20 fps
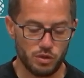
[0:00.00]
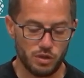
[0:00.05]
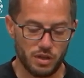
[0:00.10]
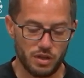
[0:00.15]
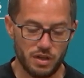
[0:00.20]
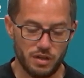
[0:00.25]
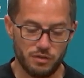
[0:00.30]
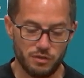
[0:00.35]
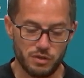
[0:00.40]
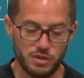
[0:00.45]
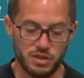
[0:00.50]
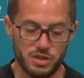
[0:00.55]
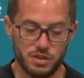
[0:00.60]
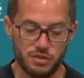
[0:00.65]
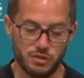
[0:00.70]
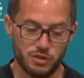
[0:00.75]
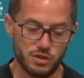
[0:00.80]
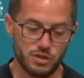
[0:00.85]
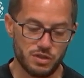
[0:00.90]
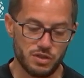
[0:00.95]
You got to have
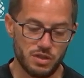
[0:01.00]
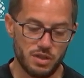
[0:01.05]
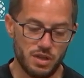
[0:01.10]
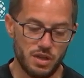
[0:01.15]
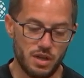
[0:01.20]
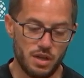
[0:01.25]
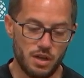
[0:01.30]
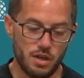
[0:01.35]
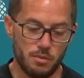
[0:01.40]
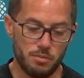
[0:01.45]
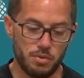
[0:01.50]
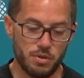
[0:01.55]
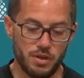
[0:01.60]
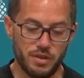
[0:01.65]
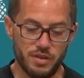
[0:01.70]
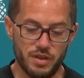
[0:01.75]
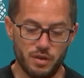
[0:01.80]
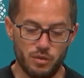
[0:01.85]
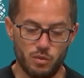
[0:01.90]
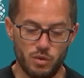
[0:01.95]
receivers play
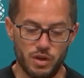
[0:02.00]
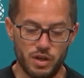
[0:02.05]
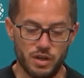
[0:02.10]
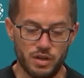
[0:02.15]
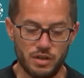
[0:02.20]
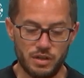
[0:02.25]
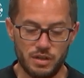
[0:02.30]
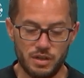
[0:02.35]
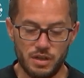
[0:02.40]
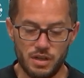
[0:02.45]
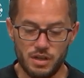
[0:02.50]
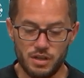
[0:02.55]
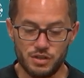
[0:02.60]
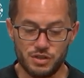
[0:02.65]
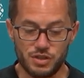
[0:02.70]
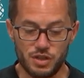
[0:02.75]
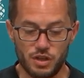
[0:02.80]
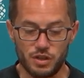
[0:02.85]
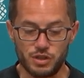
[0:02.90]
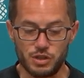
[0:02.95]
that way and
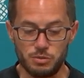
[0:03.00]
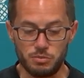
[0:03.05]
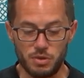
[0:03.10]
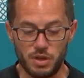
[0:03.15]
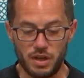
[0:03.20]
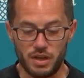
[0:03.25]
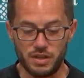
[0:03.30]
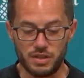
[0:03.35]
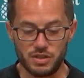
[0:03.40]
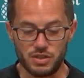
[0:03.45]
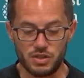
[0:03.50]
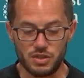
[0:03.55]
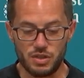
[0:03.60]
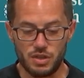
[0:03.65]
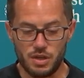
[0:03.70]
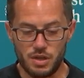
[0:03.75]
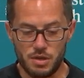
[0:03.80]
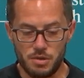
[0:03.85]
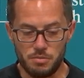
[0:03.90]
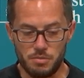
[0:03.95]
saw some guys
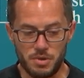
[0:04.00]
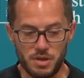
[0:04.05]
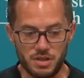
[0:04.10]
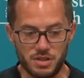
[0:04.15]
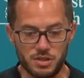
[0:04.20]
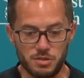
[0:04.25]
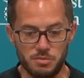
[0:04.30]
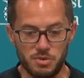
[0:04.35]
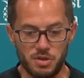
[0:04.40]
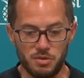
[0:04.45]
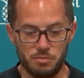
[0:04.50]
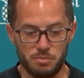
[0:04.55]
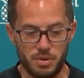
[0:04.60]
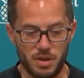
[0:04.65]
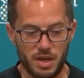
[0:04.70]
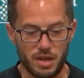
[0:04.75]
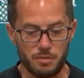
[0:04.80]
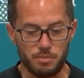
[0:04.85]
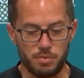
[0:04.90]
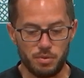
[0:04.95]
make some
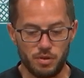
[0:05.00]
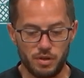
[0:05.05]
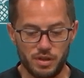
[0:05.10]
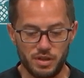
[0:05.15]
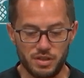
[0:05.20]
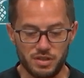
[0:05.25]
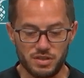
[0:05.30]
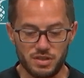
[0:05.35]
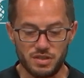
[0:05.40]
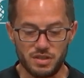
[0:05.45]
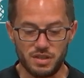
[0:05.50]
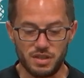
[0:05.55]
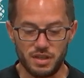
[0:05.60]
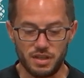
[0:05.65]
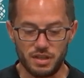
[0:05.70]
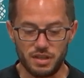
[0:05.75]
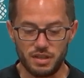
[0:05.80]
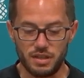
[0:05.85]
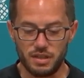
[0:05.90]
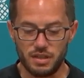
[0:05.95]
impact plays and
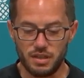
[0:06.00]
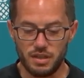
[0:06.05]
get